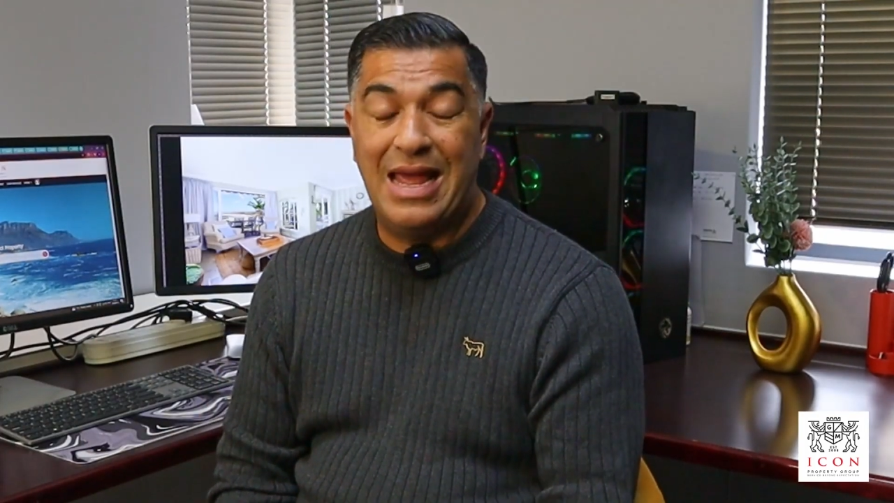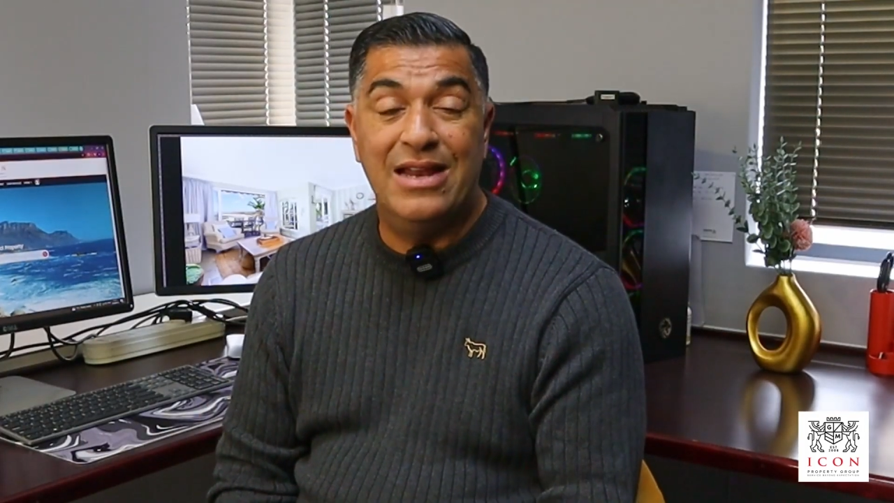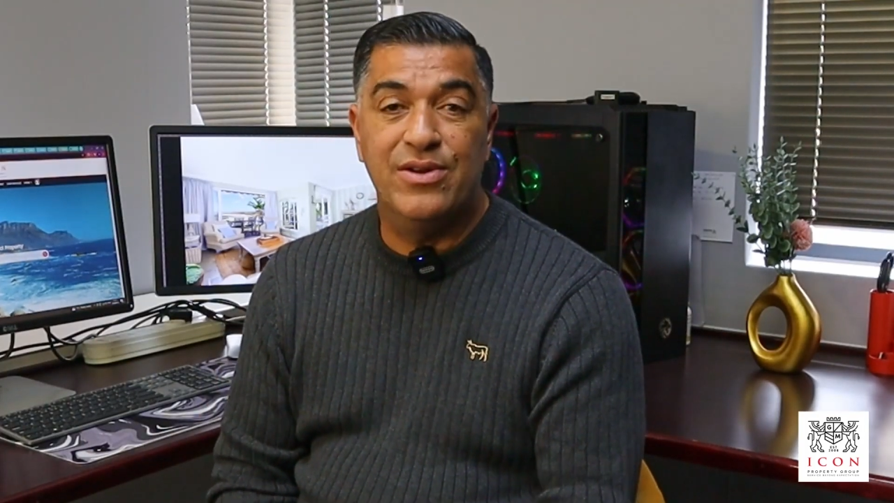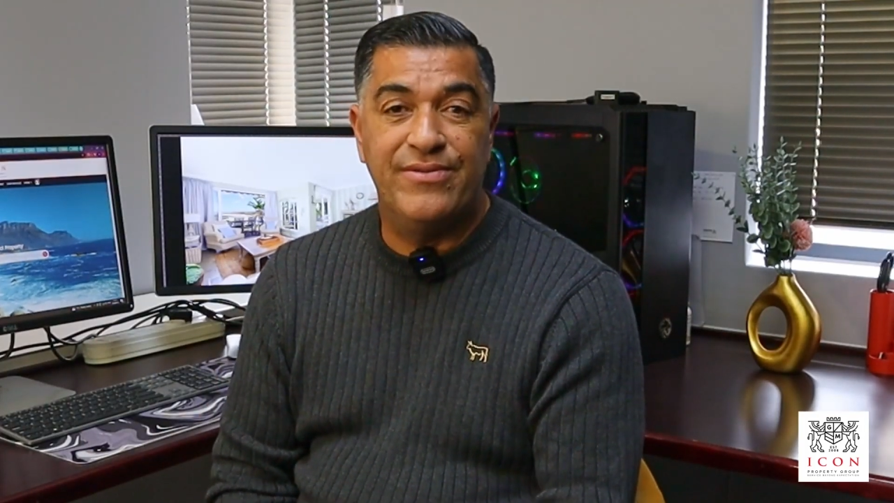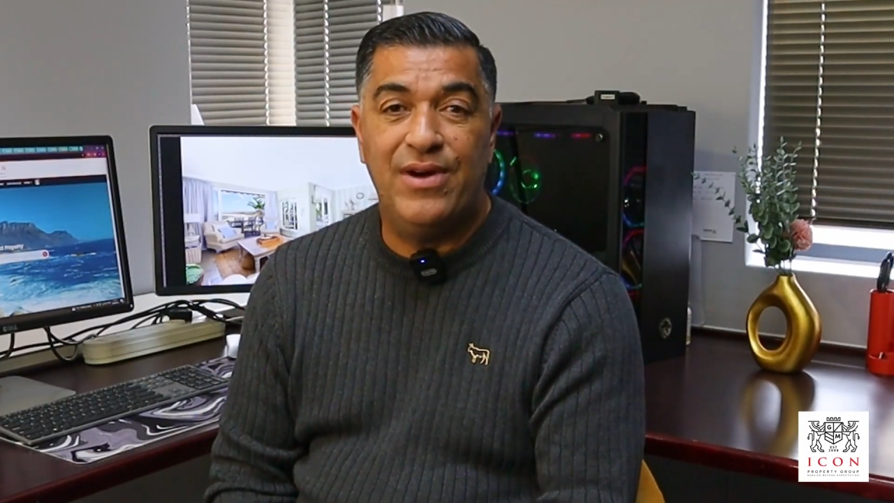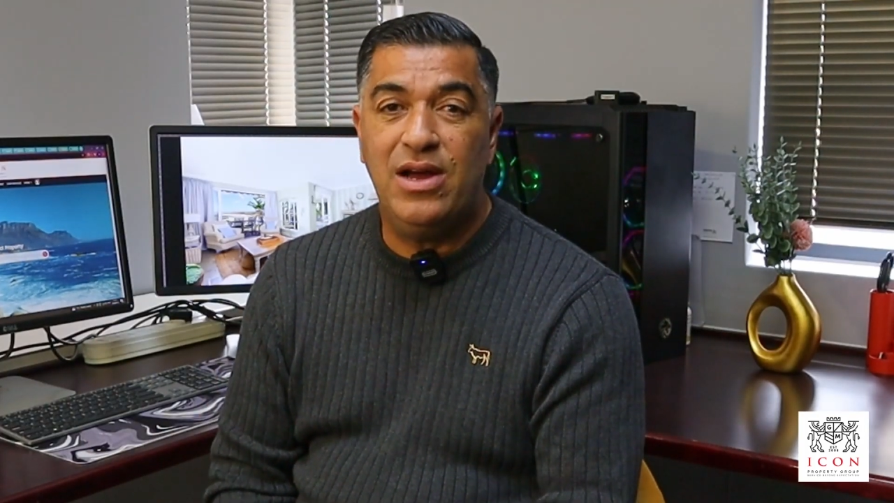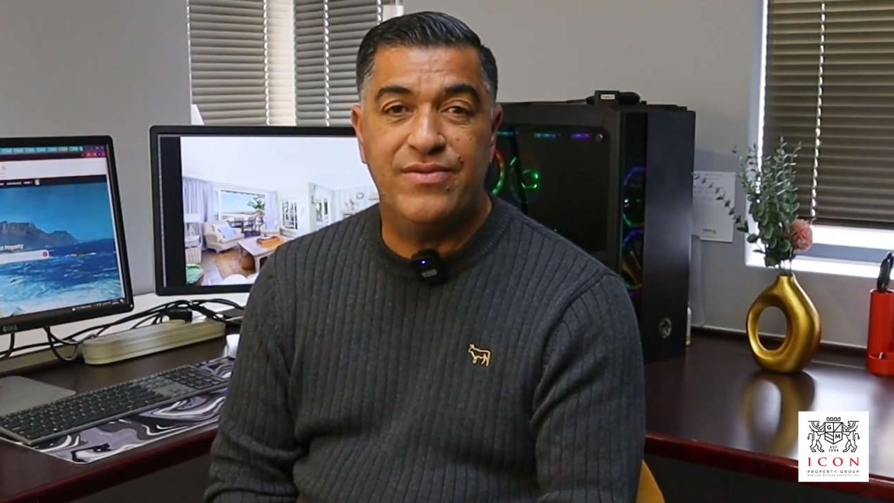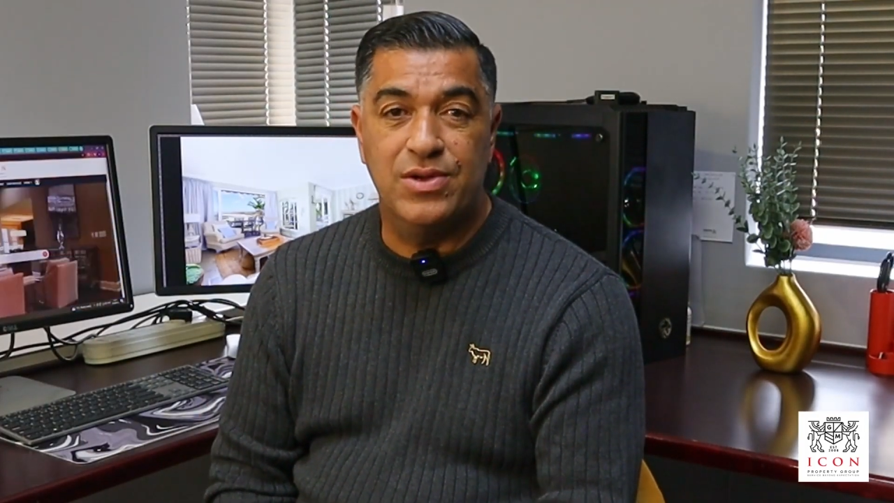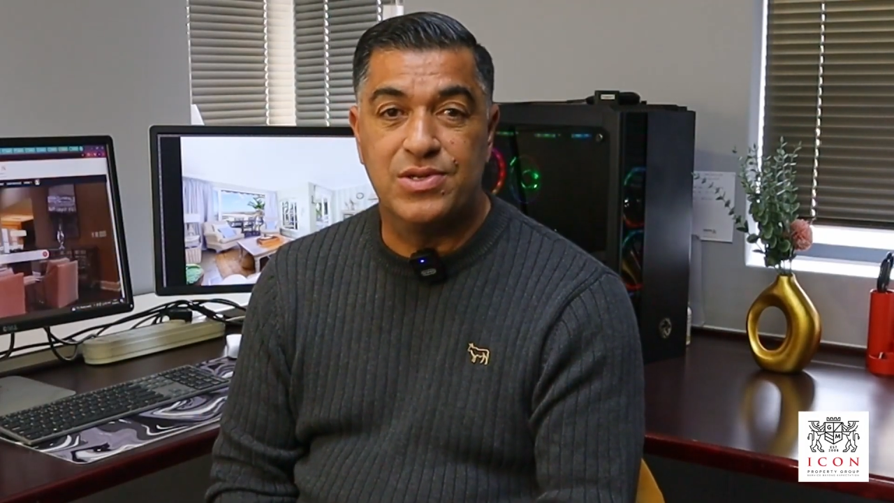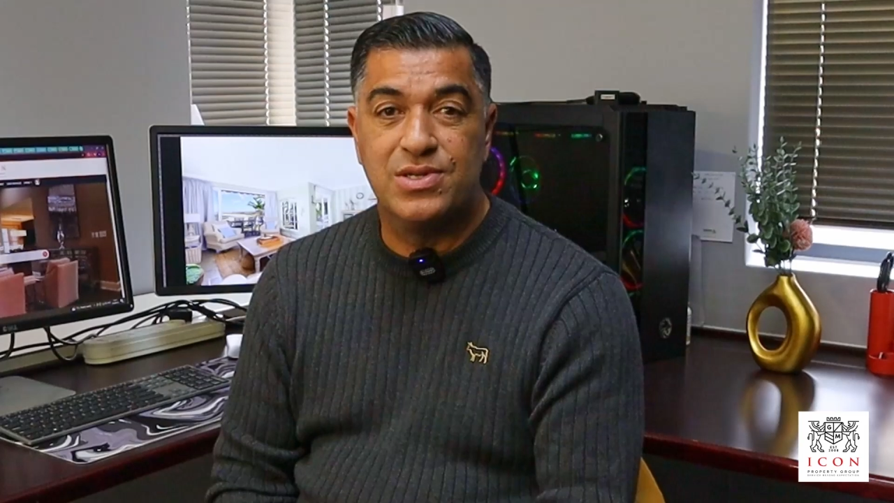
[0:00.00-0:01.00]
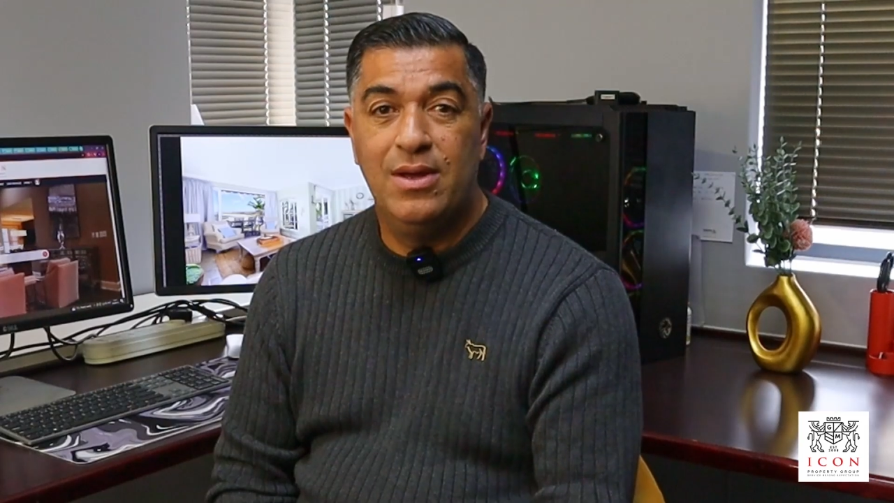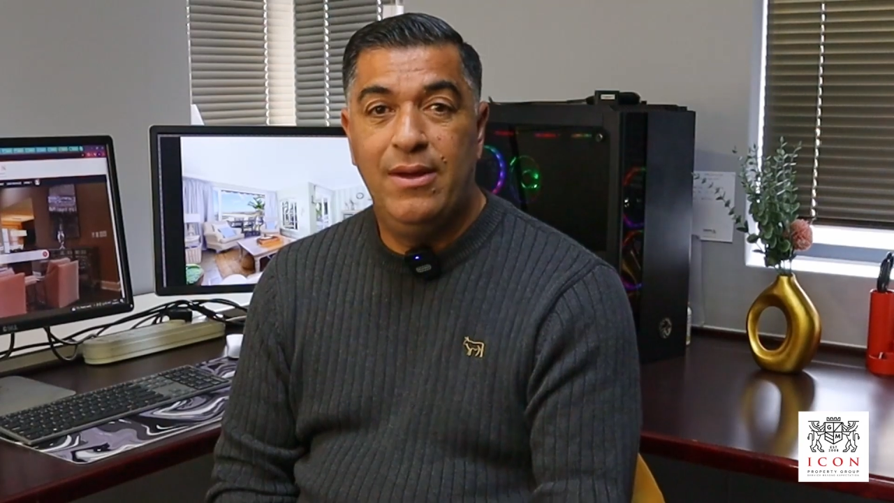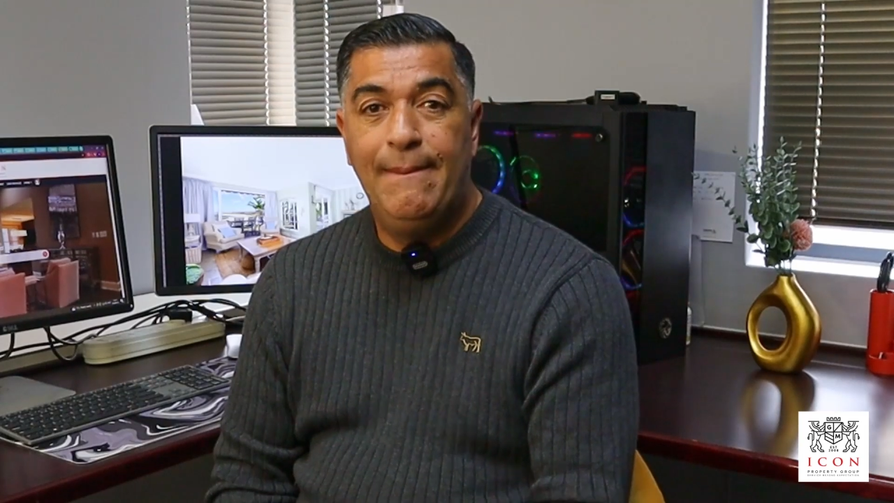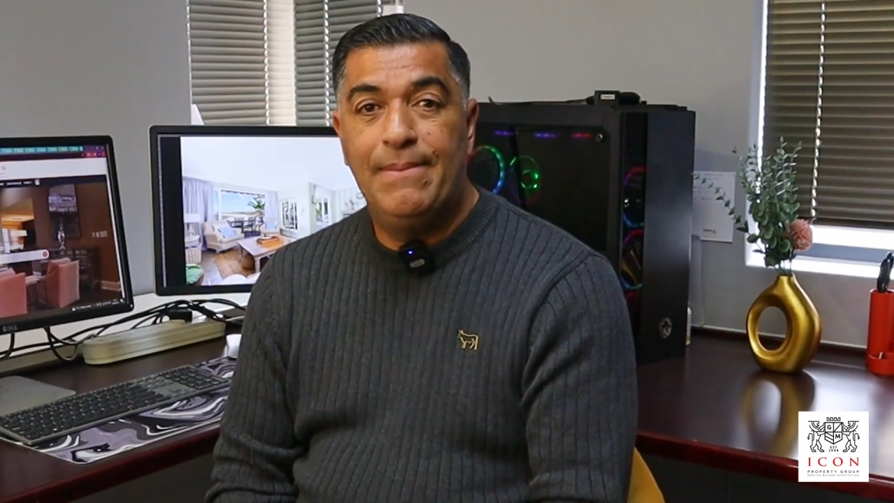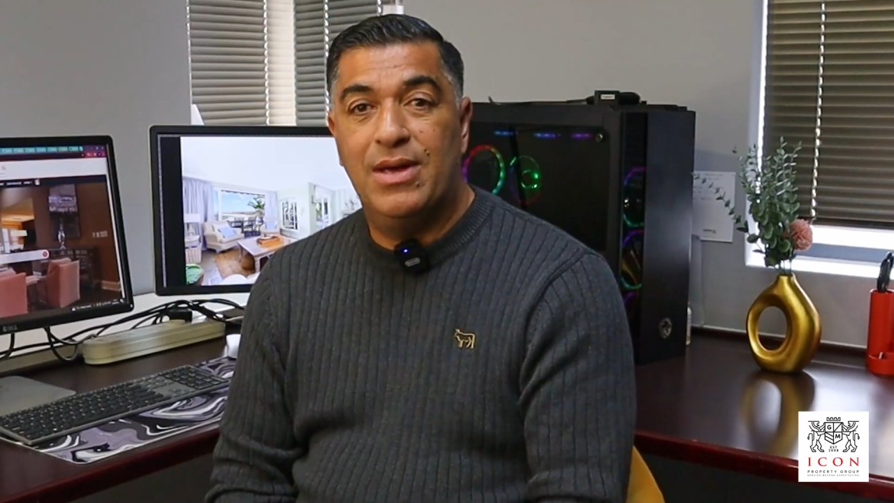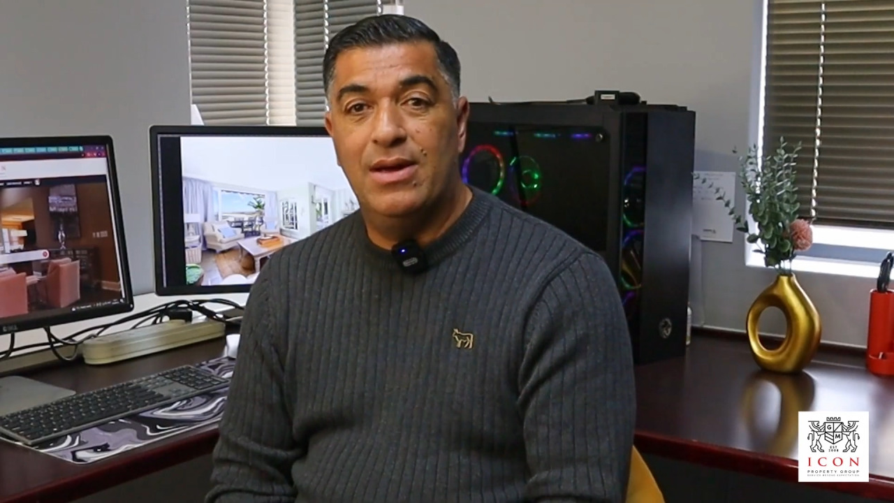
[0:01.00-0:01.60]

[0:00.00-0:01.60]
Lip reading: at the end of 5 years,